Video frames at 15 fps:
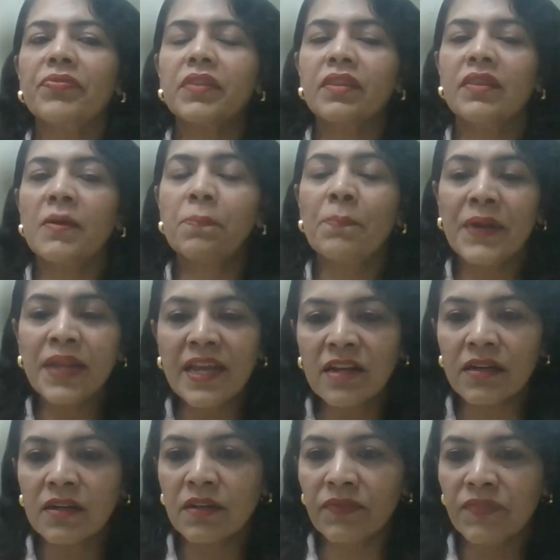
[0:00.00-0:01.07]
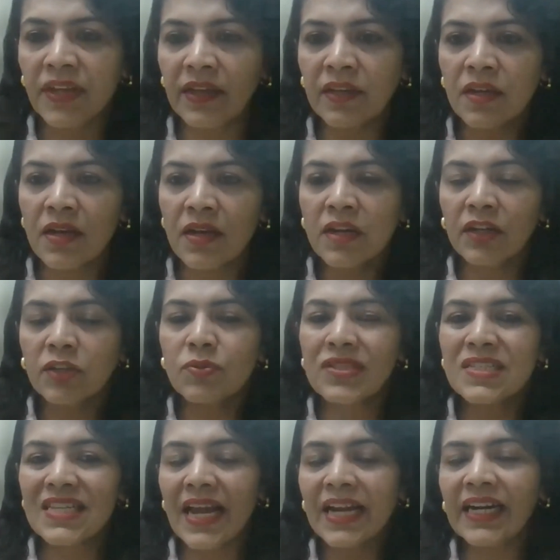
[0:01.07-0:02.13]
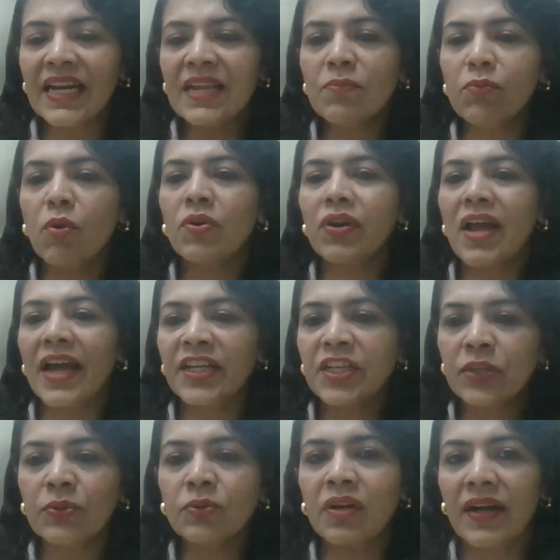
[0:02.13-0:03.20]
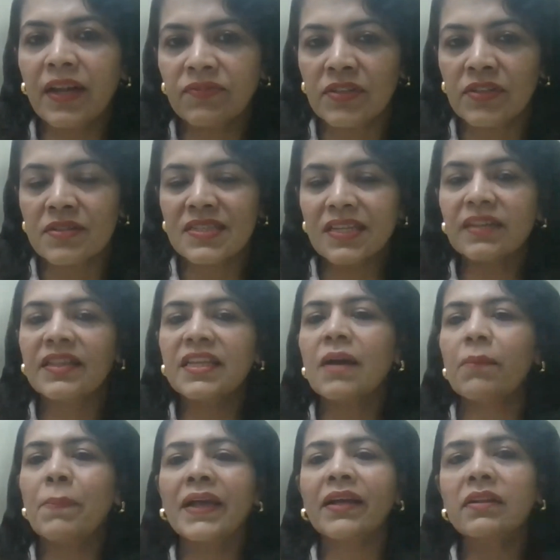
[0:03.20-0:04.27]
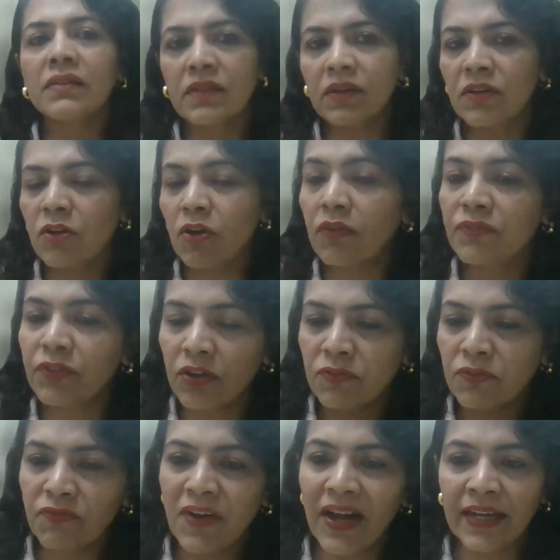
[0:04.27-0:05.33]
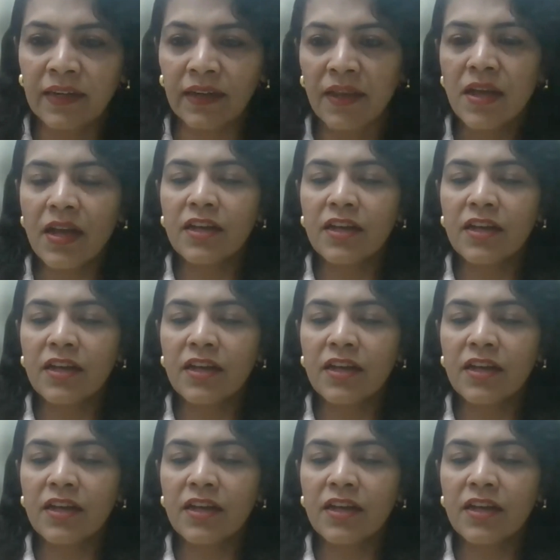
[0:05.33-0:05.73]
the pre-curving to slightly more acute levels in the apical third of your file.